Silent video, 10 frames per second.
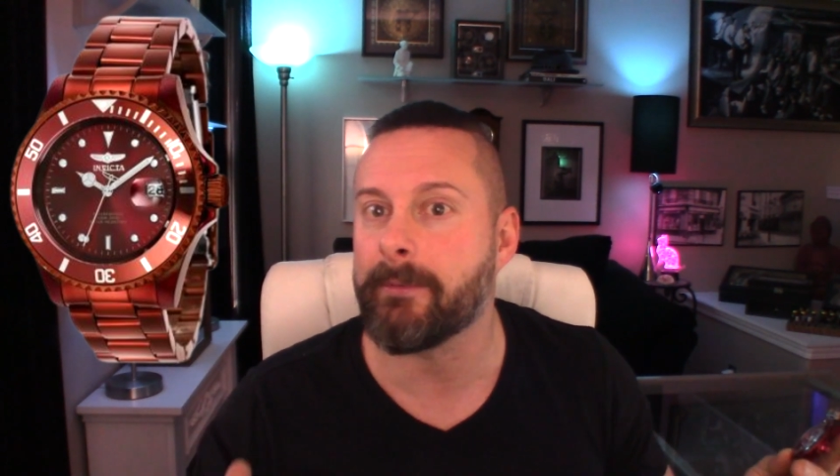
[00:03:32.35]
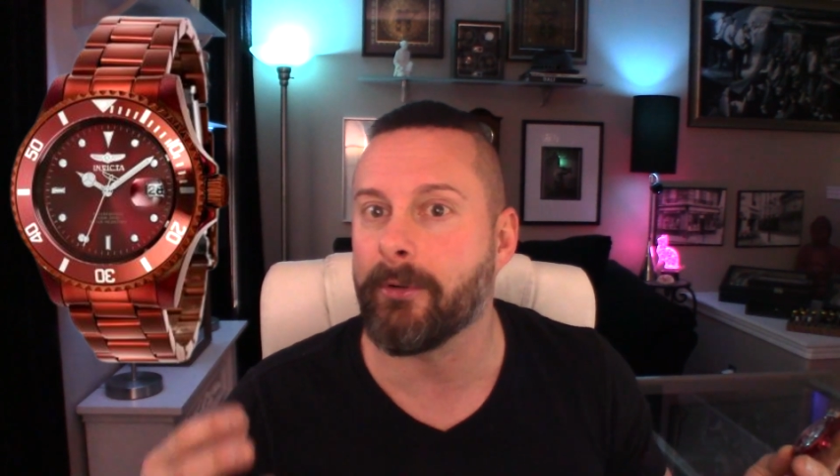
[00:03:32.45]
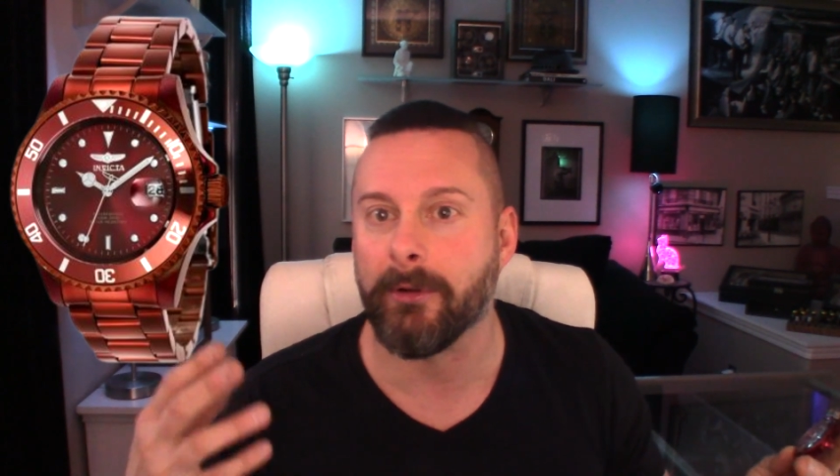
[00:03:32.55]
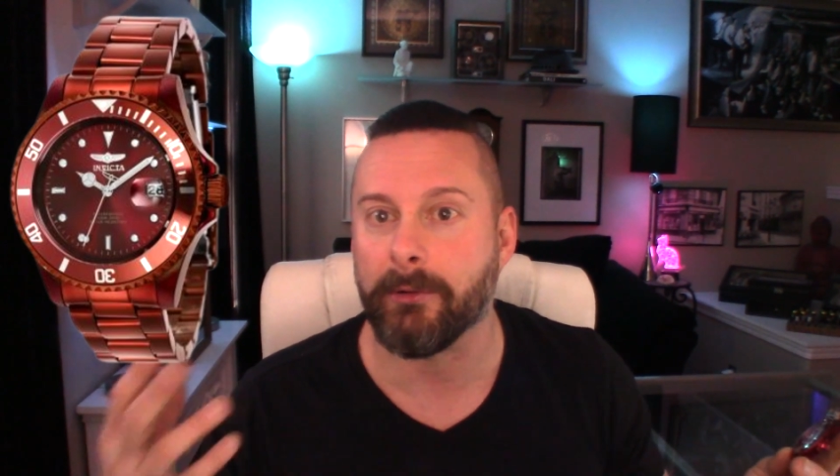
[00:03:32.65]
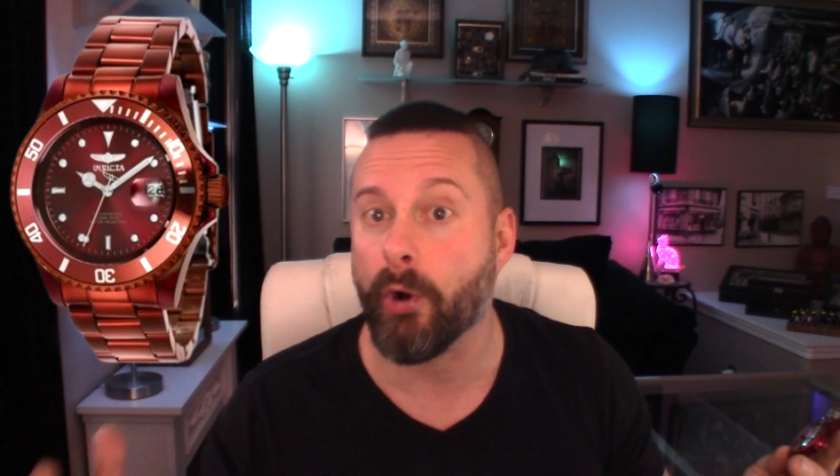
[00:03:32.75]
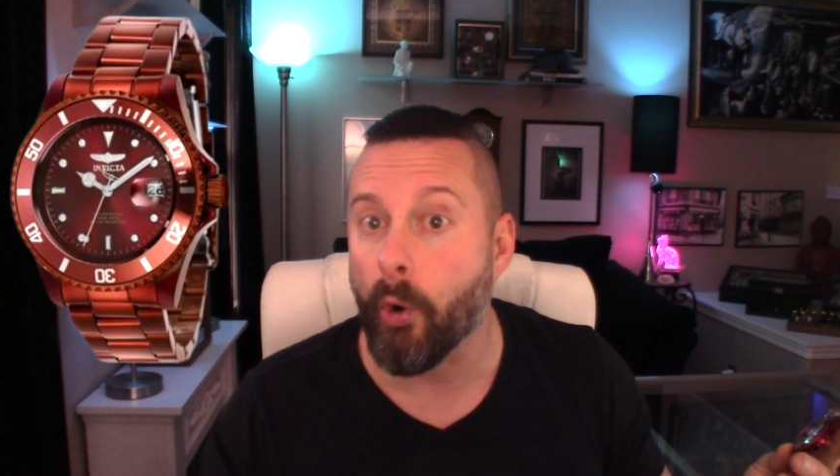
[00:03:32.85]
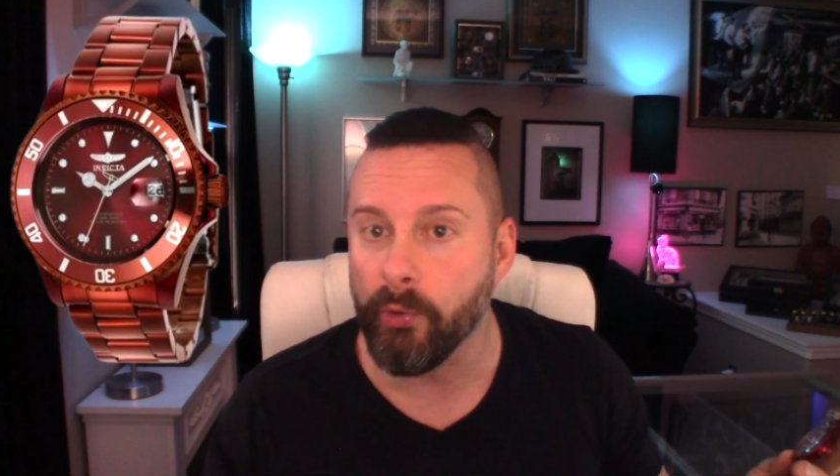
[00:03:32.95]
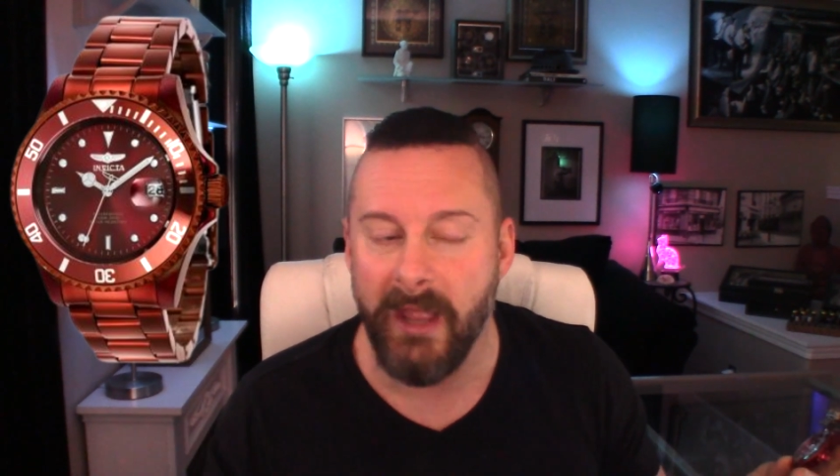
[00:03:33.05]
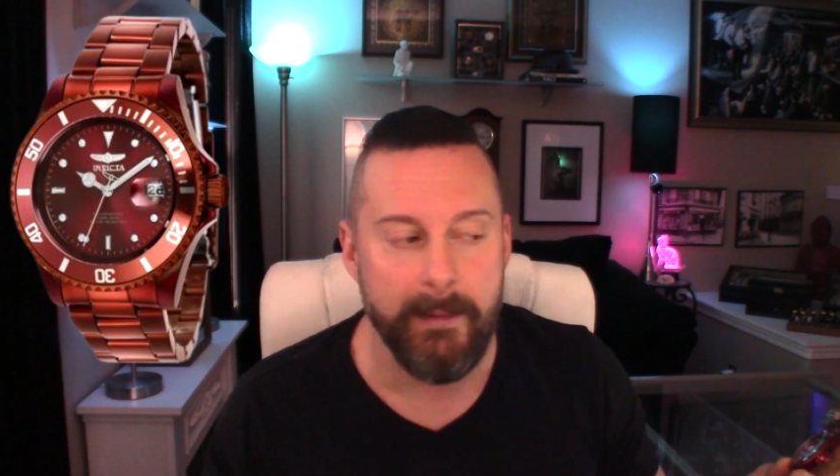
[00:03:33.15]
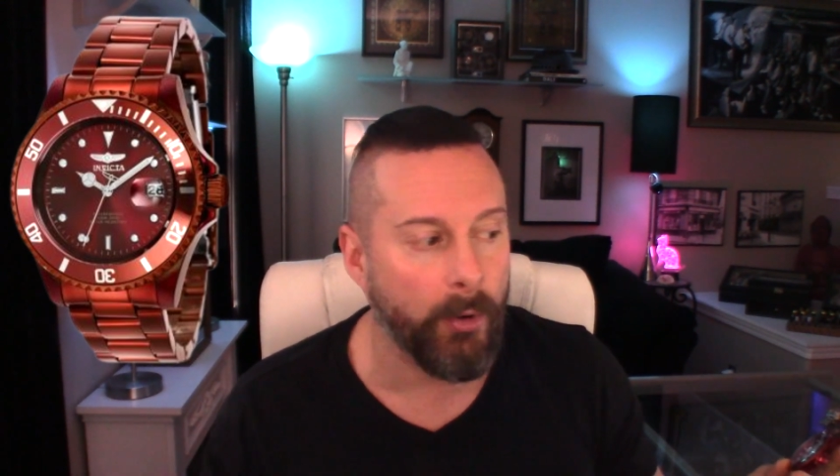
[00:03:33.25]
label or
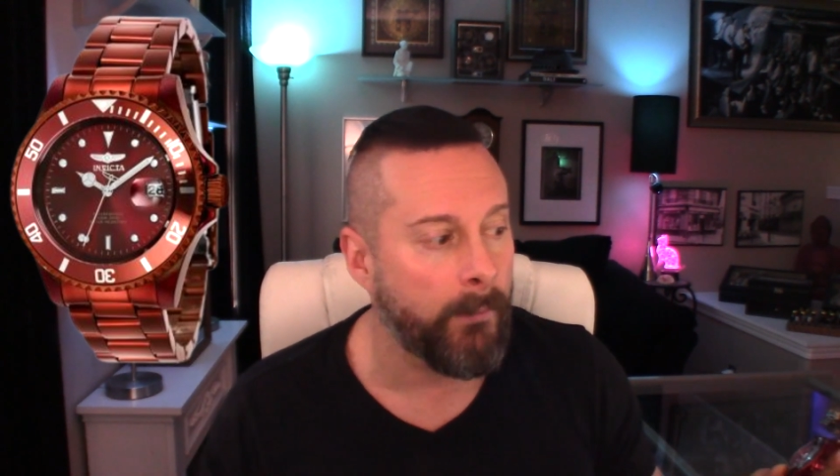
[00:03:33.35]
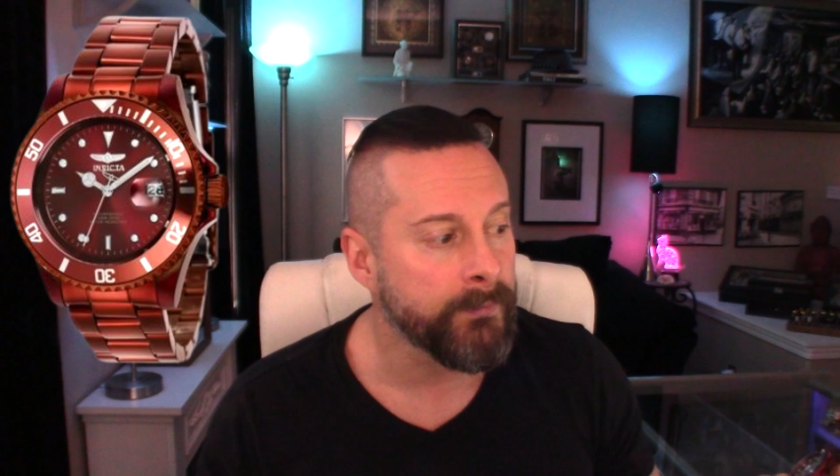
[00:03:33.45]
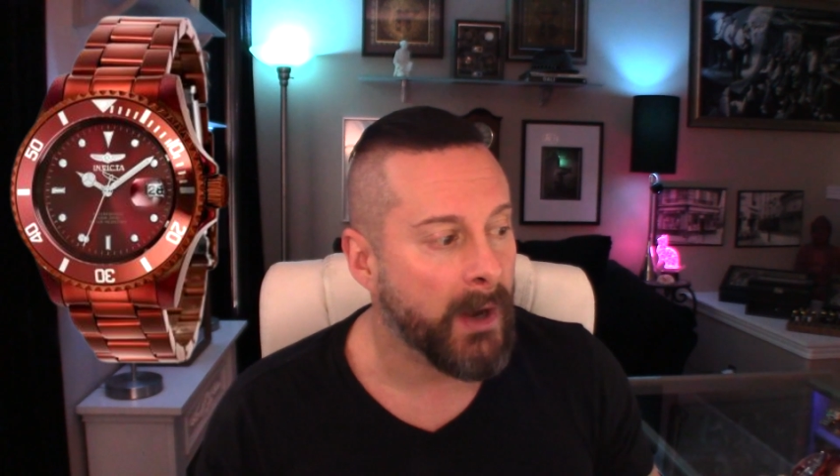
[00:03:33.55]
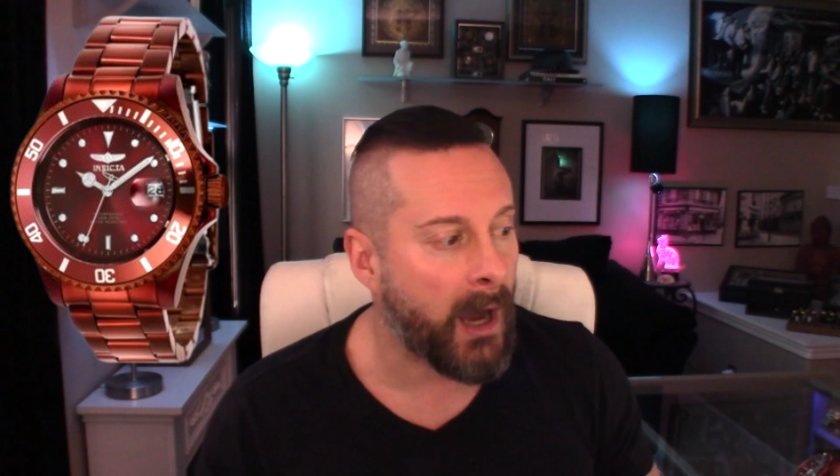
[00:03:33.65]
gold label.